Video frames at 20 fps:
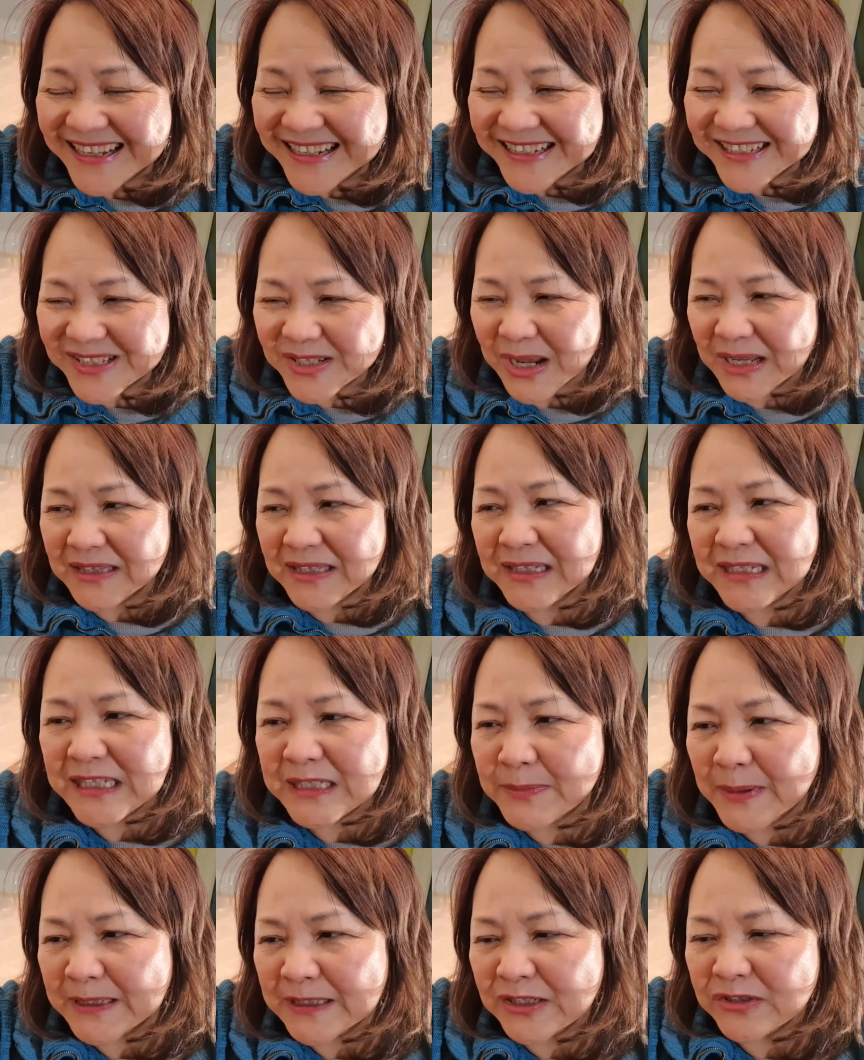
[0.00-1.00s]
So I think it's
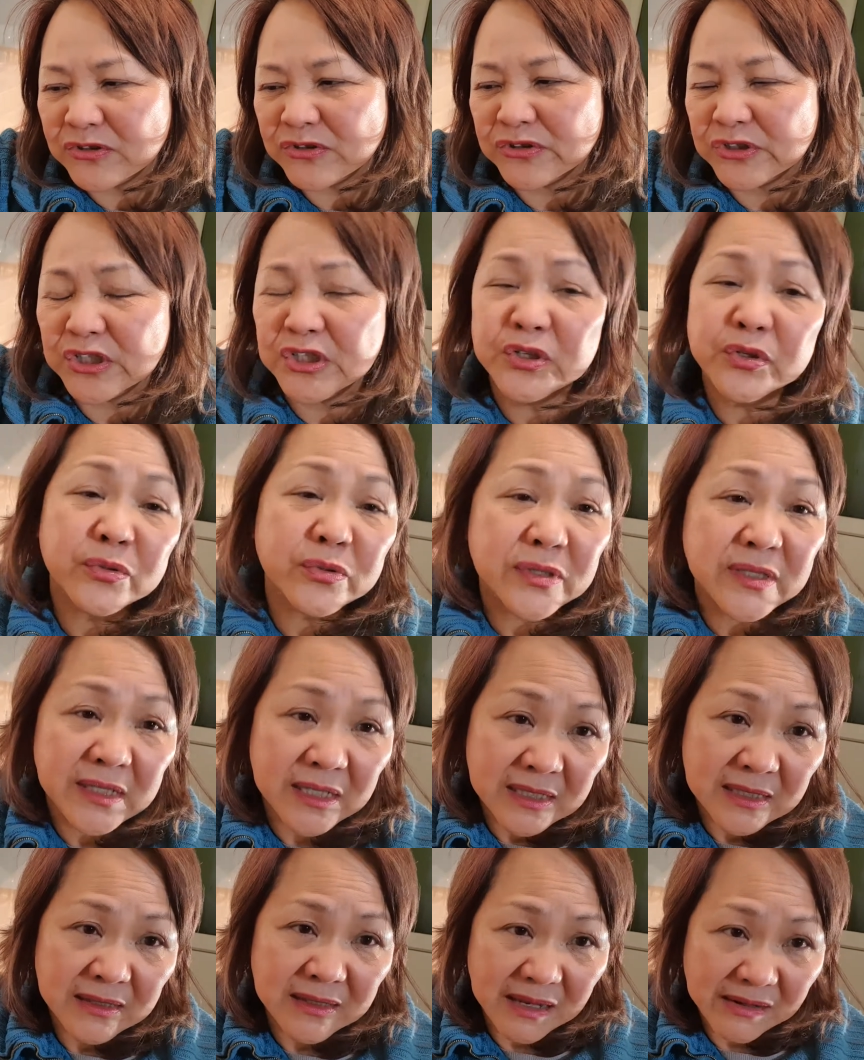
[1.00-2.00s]
better to reuse
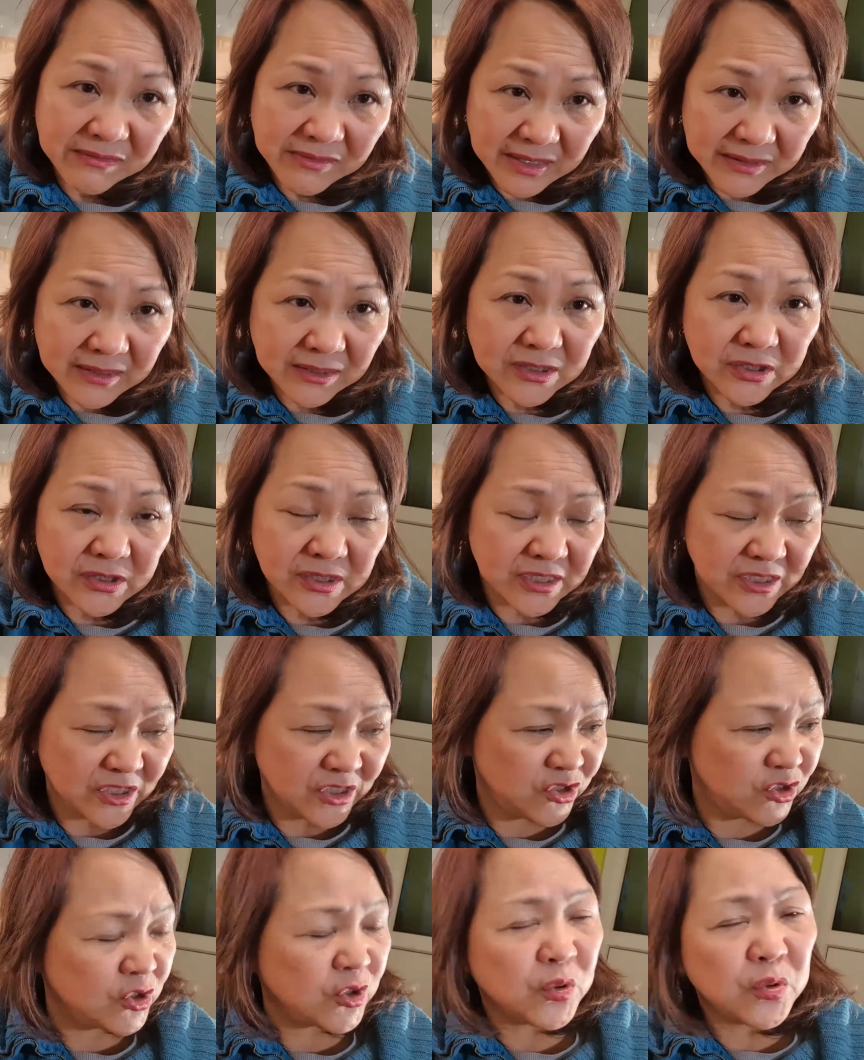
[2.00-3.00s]
it than rather to
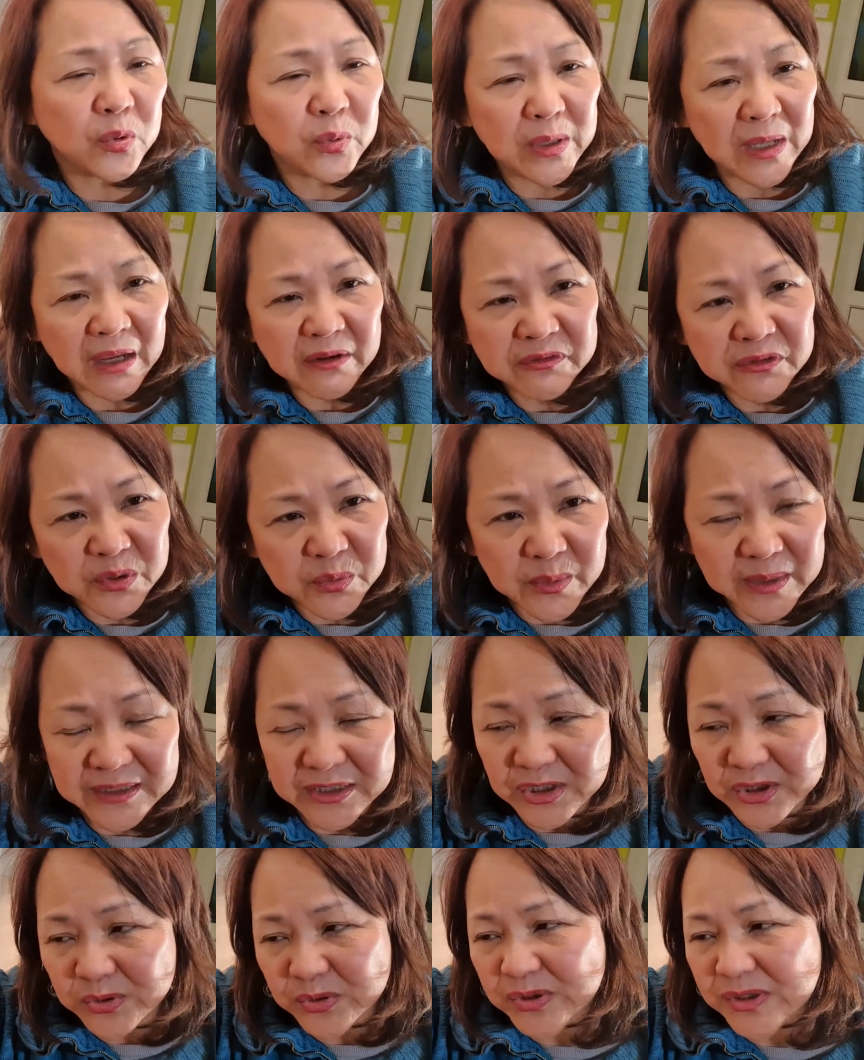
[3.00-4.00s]
just throw away after one
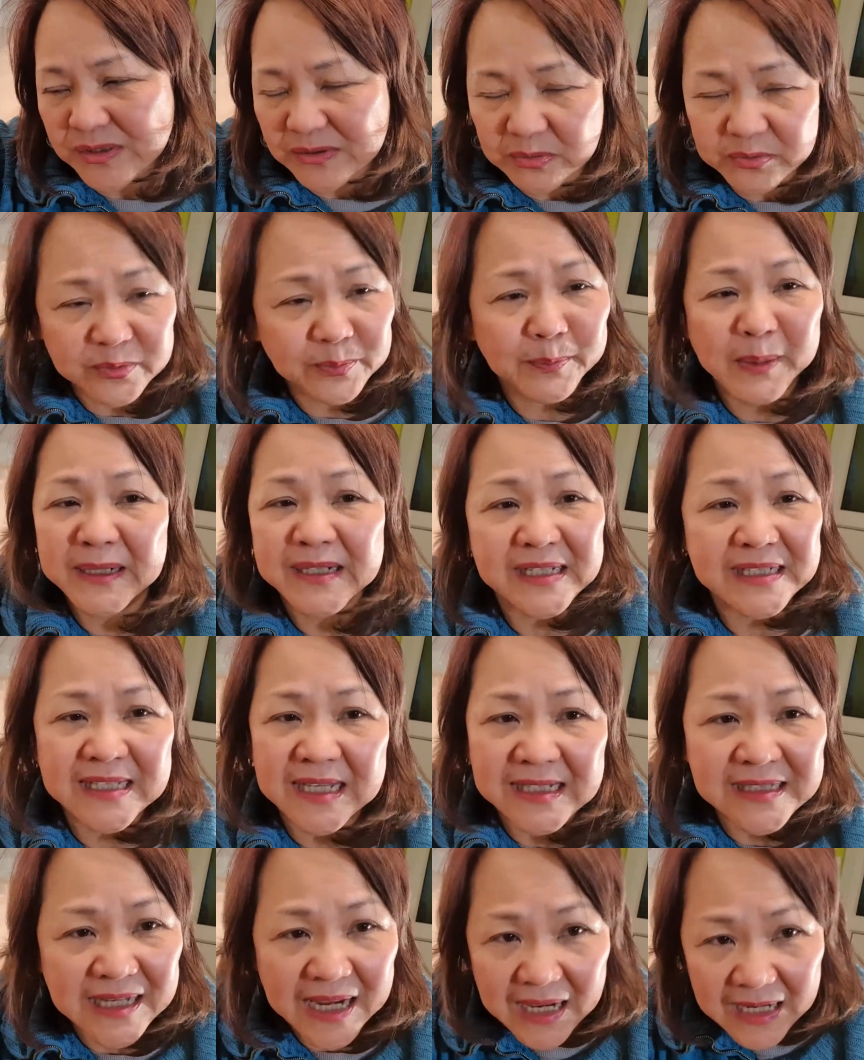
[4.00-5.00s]
use. But it's
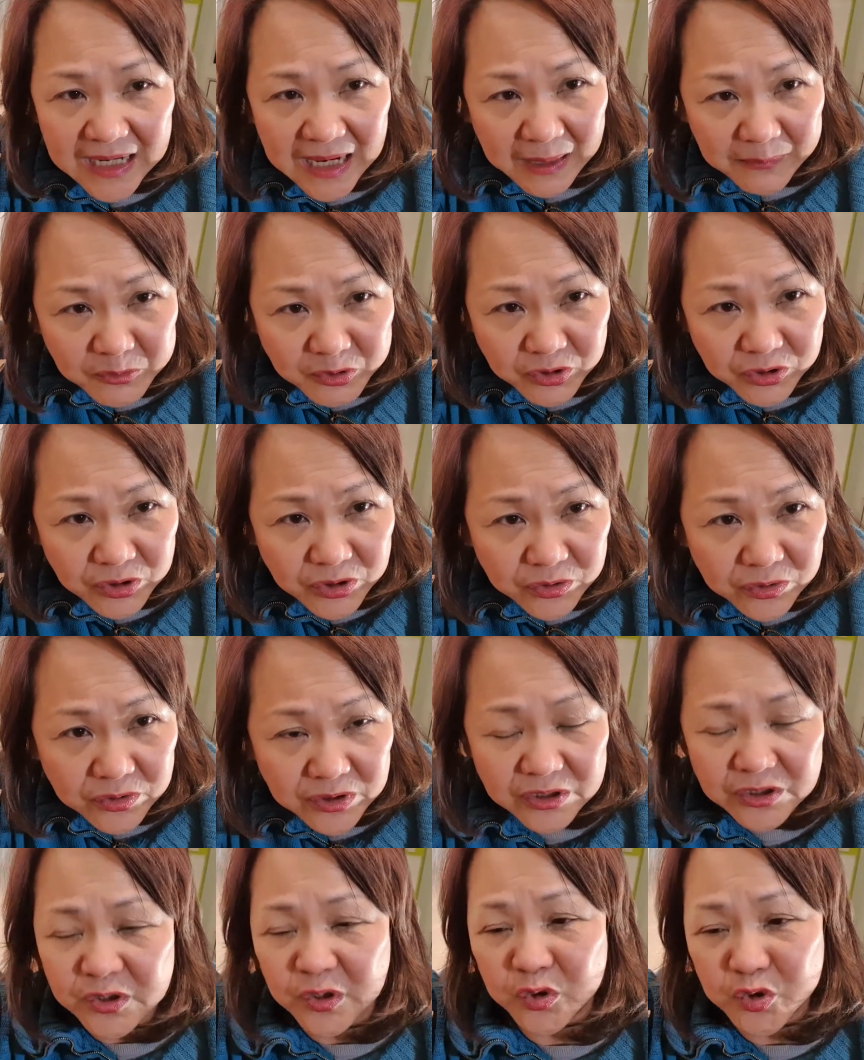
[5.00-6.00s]
entirely up to you,
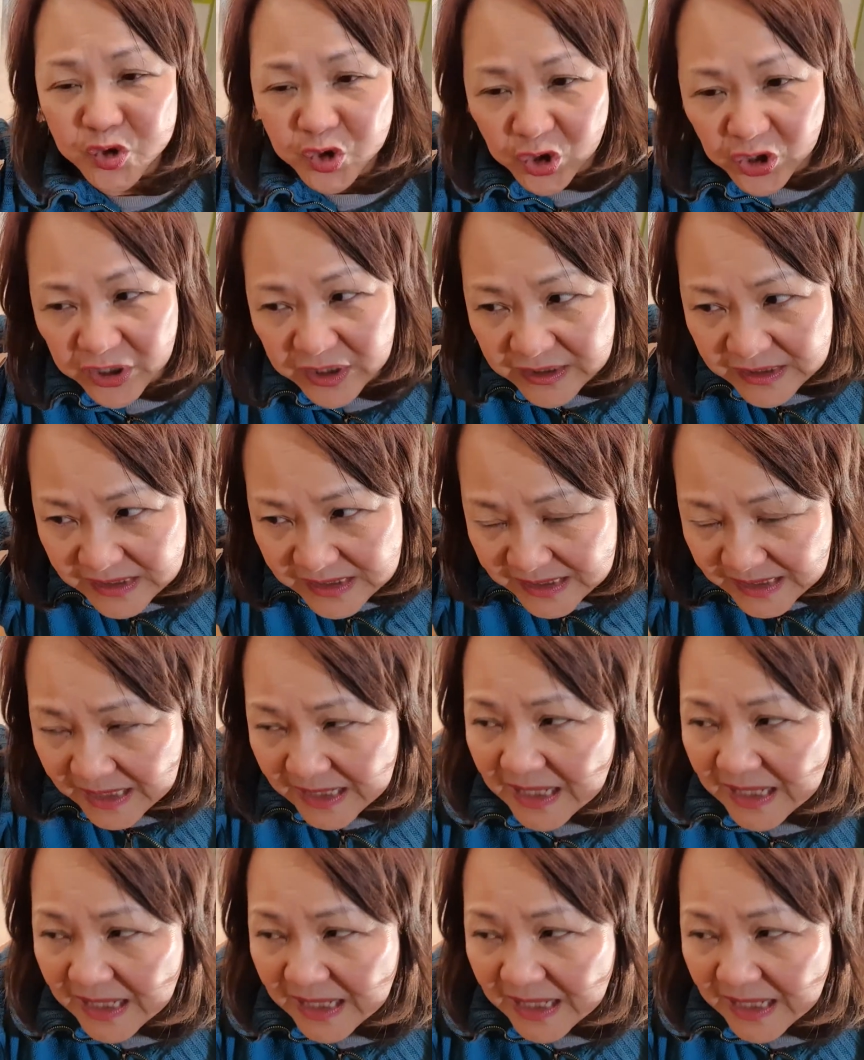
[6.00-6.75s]
it's your choice.